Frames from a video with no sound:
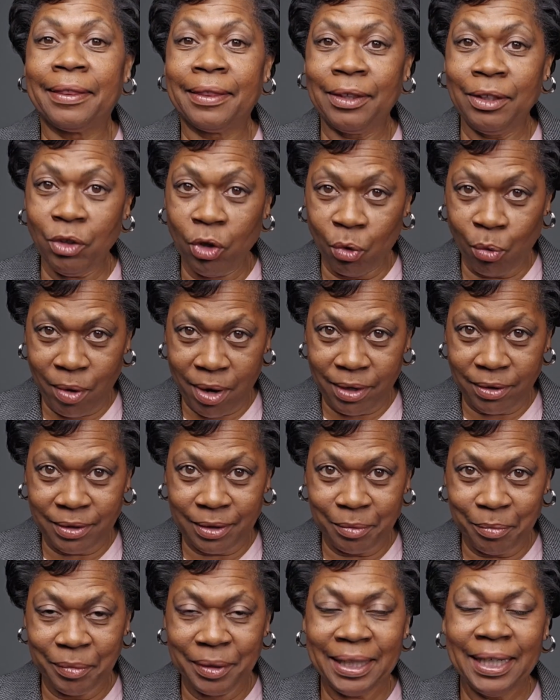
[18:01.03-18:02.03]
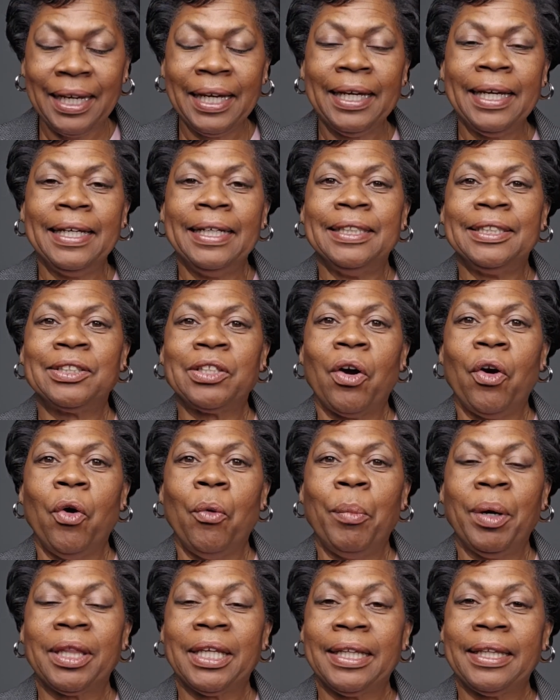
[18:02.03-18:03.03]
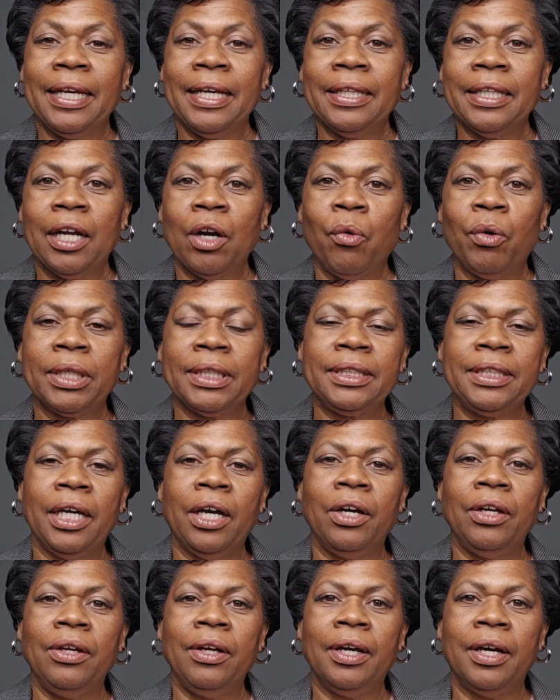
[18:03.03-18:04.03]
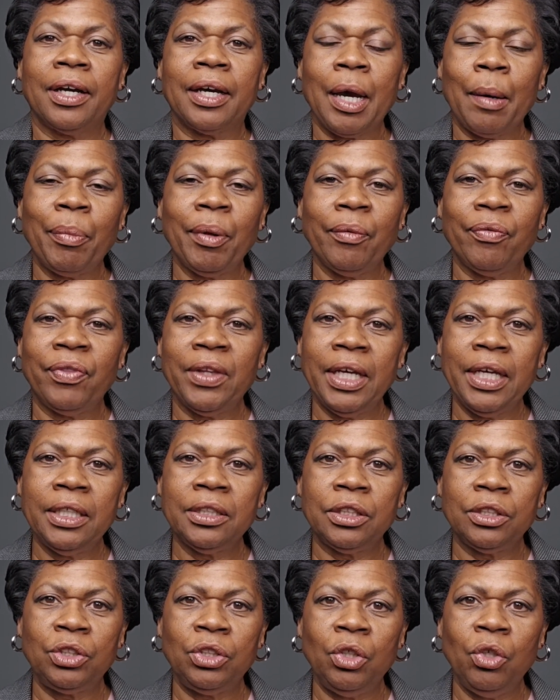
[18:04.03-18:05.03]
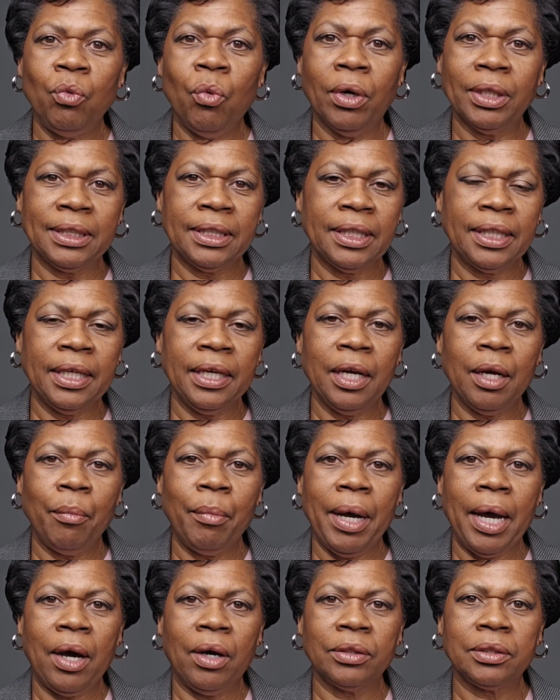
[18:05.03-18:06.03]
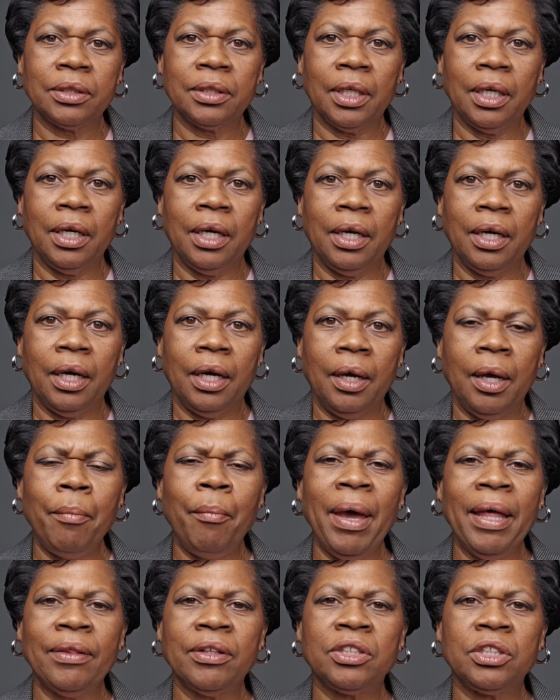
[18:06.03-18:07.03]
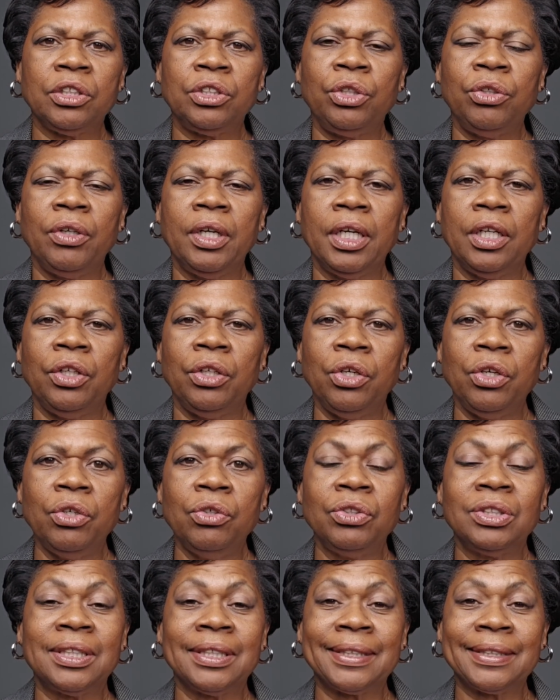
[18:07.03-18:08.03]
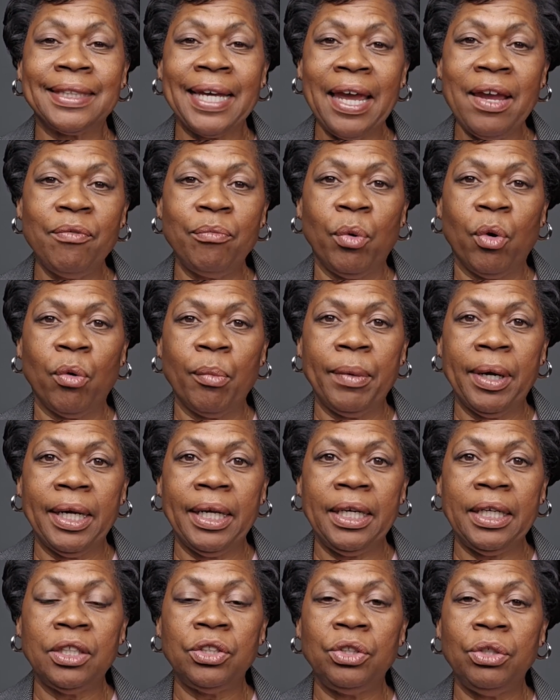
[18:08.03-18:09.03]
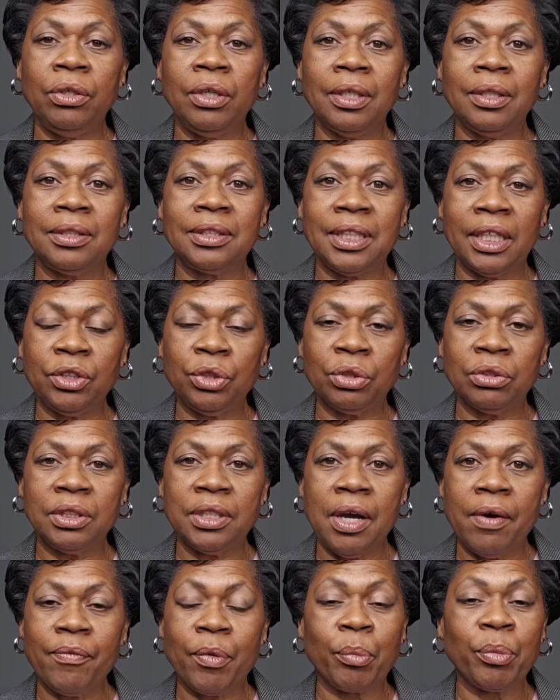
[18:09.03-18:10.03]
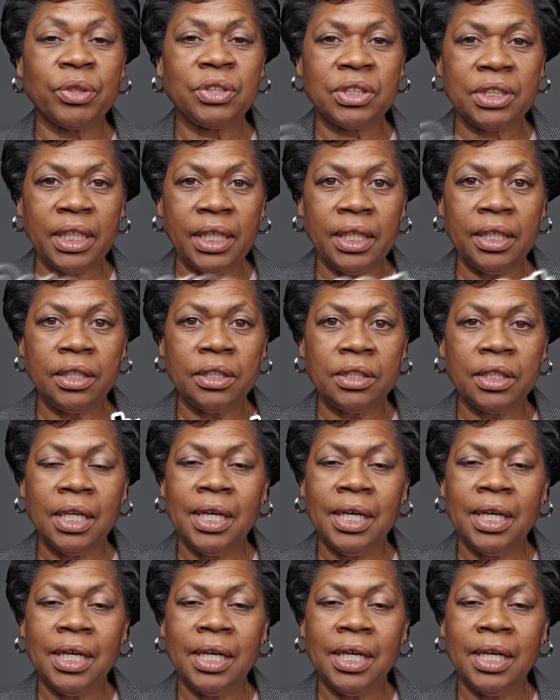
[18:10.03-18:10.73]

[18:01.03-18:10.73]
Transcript: You're welcome. But the thing that I want to tell you, a couple of things that you want to think about and methods that you can use to save more money is you can set yourself a percentage,